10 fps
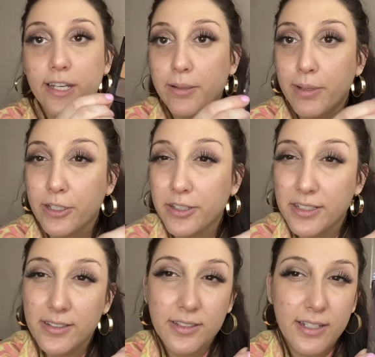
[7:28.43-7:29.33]
in my
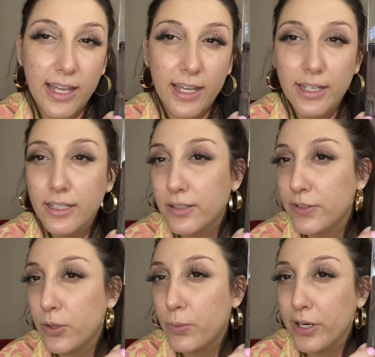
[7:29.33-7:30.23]
crease today. It's
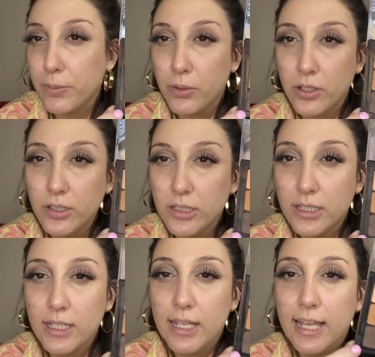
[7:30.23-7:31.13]
very wearable
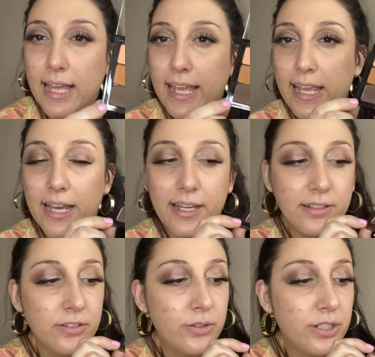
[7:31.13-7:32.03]

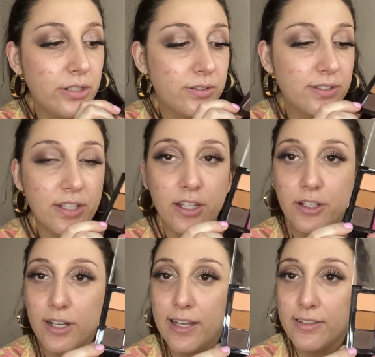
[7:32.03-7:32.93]
and you can use this
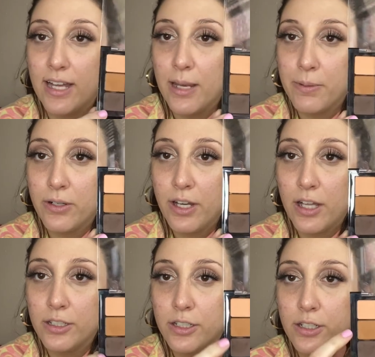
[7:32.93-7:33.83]
color as an eyebrow
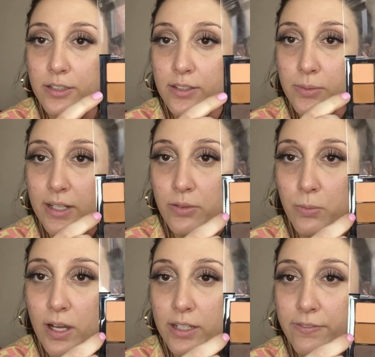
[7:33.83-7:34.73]
color, this one as
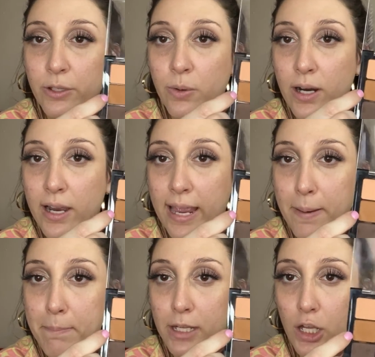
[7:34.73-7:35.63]
well if you are a
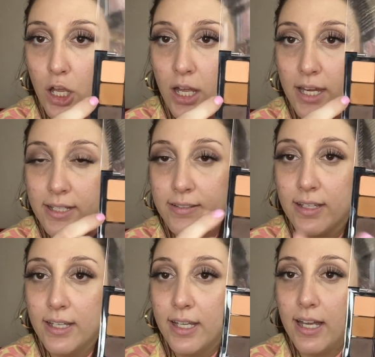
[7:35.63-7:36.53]
blonde.
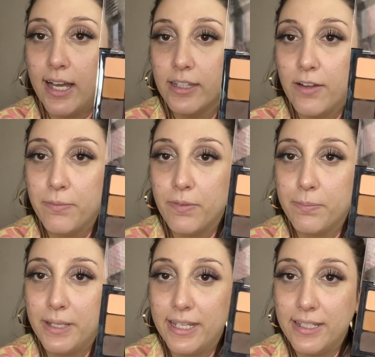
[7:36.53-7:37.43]
I love
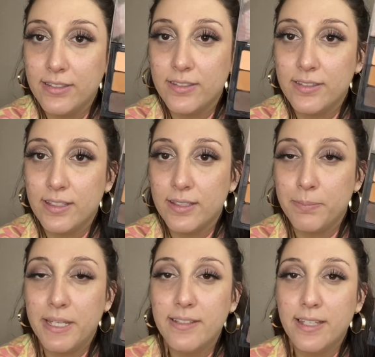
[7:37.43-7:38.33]
pinks.
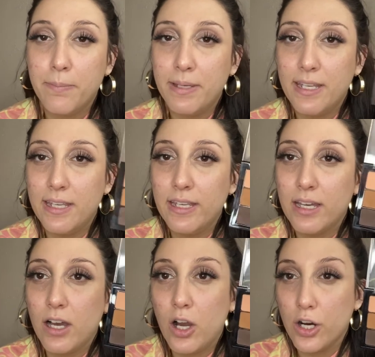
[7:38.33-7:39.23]
Pinks can be
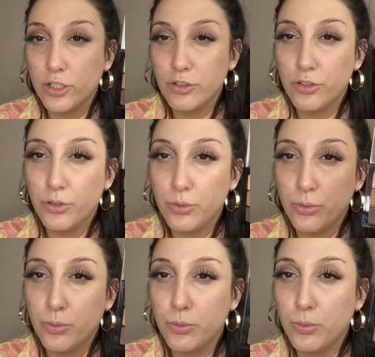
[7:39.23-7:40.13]
hard
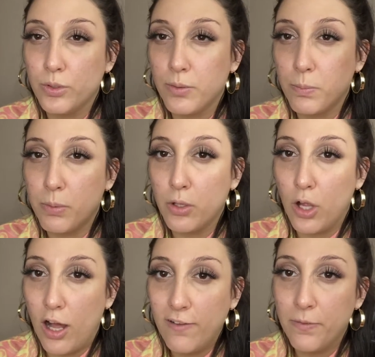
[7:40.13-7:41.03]
to pull
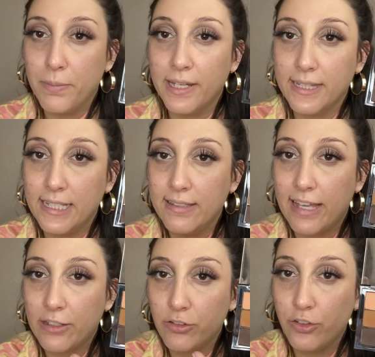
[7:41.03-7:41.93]
off, but these
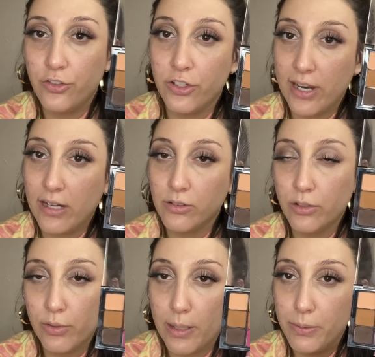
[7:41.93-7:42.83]
actually sheer out
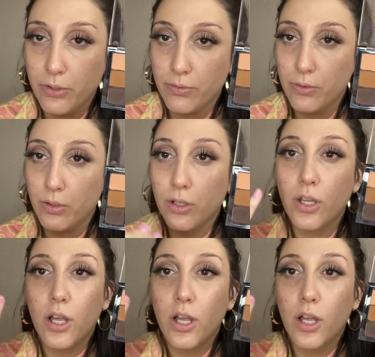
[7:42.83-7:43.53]
to a beautiful